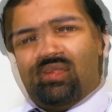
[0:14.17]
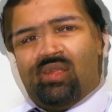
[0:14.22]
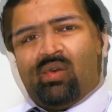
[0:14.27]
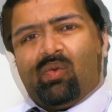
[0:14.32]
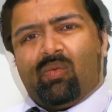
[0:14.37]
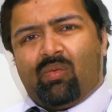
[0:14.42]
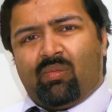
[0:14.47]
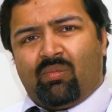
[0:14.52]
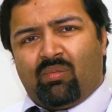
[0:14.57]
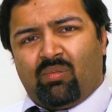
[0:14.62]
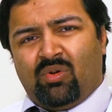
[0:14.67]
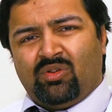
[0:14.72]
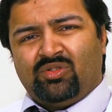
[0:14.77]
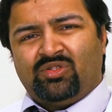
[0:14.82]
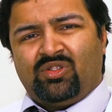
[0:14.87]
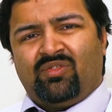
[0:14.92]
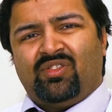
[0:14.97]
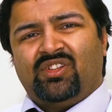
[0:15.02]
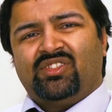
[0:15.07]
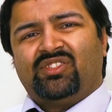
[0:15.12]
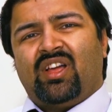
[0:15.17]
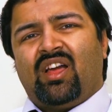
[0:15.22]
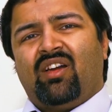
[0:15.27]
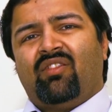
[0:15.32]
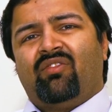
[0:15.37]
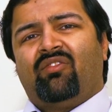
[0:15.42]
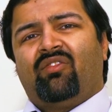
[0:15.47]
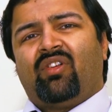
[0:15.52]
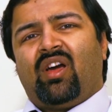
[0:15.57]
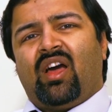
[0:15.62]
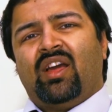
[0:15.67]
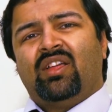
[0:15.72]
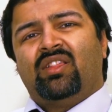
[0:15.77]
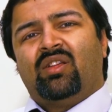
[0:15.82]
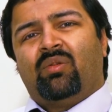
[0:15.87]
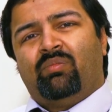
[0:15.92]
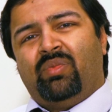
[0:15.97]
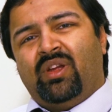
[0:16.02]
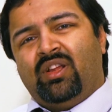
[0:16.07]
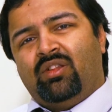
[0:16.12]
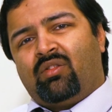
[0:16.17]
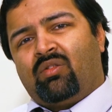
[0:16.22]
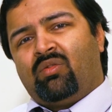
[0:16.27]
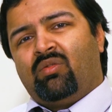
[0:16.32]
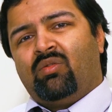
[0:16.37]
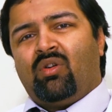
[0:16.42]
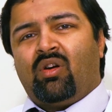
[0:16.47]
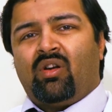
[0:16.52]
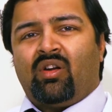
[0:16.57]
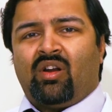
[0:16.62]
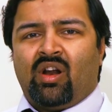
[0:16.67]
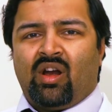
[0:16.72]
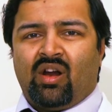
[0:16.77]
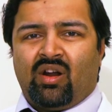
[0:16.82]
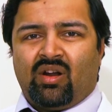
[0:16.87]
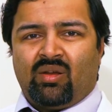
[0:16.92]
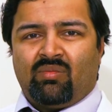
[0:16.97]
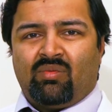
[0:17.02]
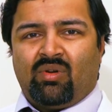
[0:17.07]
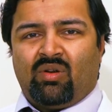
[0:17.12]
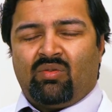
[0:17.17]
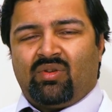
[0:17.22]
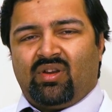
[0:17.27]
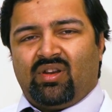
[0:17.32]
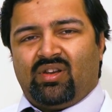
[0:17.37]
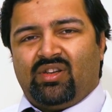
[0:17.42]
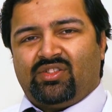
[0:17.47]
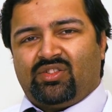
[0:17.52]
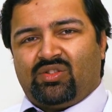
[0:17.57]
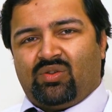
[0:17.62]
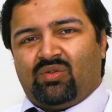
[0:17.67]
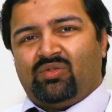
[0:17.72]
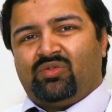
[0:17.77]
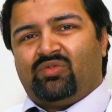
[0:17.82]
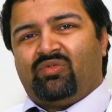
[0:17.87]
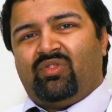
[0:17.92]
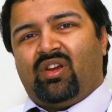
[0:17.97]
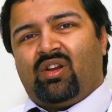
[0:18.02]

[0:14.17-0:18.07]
Now, most of us have either been through or heard about kidney stones.